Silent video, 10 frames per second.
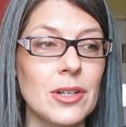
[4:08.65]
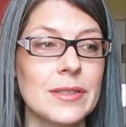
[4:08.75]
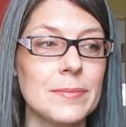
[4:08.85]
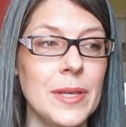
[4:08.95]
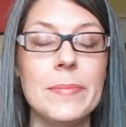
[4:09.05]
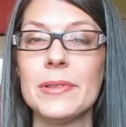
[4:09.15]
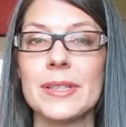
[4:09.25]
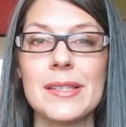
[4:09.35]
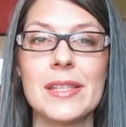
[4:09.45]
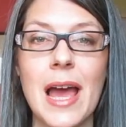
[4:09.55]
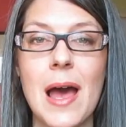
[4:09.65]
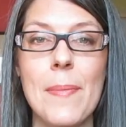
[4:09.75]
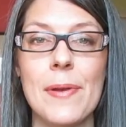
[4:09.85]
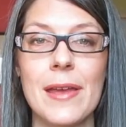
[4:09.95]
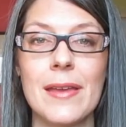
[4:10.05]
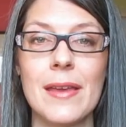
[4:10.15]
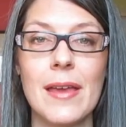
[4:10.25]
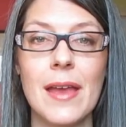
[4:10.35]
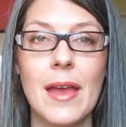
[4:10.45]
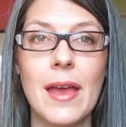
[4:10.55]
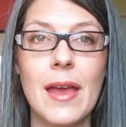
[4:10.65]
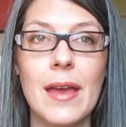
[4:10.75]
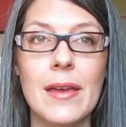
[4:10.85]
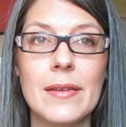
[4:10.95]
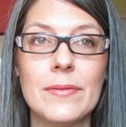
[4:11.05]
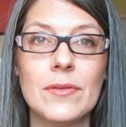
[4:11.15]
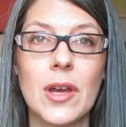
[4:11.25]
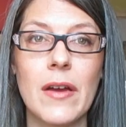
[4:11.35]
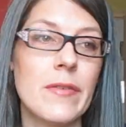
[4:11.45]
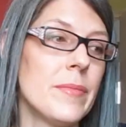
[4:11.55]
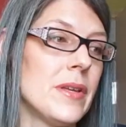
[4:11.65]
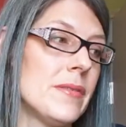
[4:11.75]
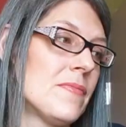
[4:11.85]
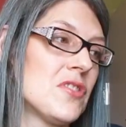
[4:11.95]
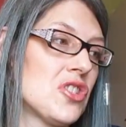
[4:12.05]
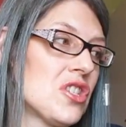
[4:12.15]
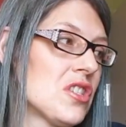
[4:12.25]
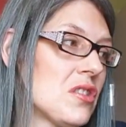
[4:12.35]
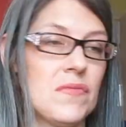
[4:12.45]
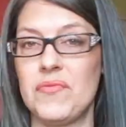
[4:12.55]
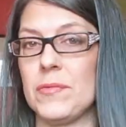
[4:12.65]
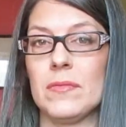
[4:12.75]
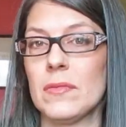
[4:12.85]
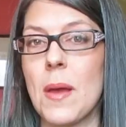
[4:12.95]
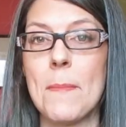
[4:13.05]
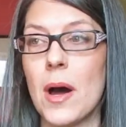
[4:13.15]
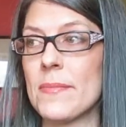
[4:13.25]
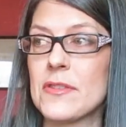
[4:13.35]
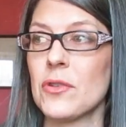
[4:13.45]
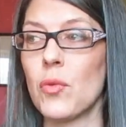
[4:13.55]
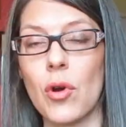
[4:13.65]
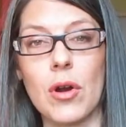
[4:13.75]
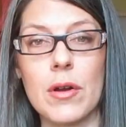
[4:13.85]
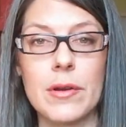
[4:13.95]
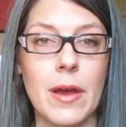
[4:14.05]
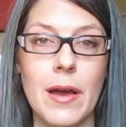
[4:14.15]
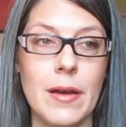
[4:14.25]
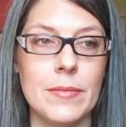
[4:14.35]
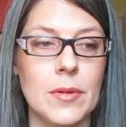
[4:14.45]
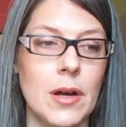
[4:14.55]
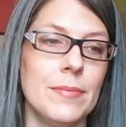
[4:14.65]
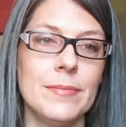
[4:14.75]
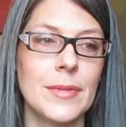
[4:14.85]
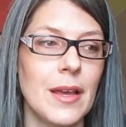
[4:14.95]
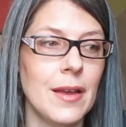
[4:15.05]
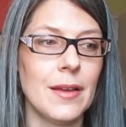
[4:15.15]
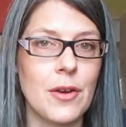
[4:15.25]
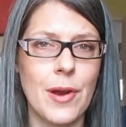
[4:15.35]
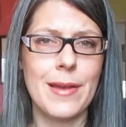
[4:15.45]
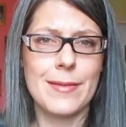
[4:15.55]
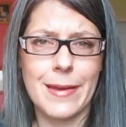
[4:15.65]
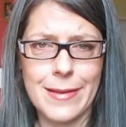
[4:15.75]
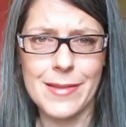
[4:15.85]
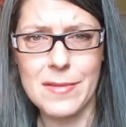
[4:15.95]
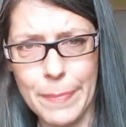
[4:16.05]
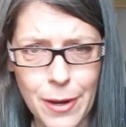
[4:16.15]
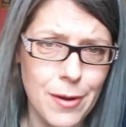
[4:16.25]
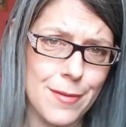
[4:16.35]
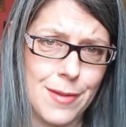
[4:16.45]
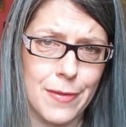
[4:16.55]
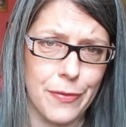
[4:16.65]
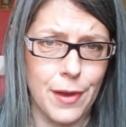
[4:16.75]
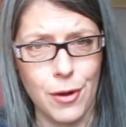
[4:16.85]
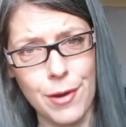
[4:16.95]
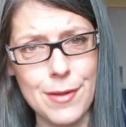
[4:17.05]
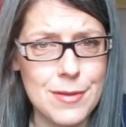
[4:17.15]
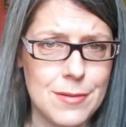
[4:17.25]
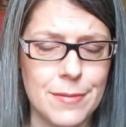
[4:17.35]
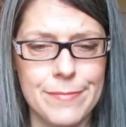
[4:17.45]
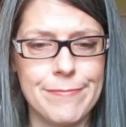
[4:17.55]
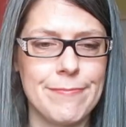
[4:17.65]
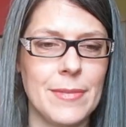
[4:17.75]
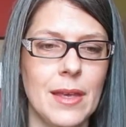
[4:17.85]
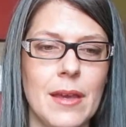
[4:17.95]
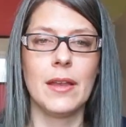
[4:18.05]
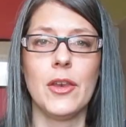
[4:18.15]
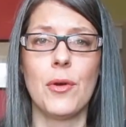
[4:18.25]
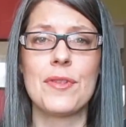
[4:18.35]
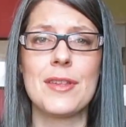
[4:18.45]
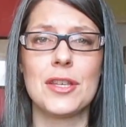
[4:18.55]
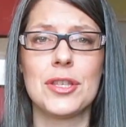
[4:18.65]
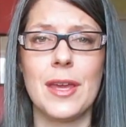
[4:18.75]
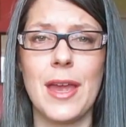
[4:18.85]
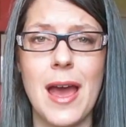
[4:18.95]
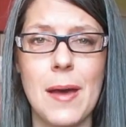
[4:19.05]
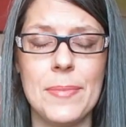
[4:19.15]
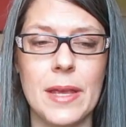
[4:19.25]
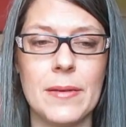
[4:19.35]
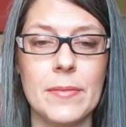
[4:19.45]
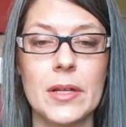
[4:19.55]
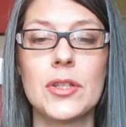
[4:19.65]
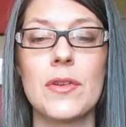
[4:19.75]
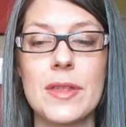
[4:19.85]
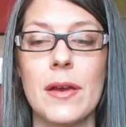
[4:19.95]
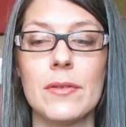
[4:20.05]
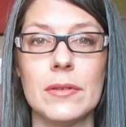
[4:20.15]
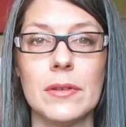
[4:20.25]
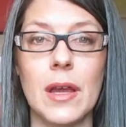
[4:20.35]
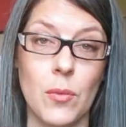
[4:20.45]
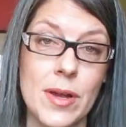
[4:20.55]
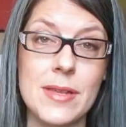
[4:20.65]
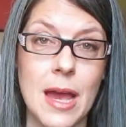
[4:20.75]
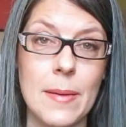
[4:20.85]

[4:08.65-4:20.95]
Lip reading: look, people, this is happening. And the government just mums the word, crazy conspiracy theorist. No such thing happening. Well, it turns out it was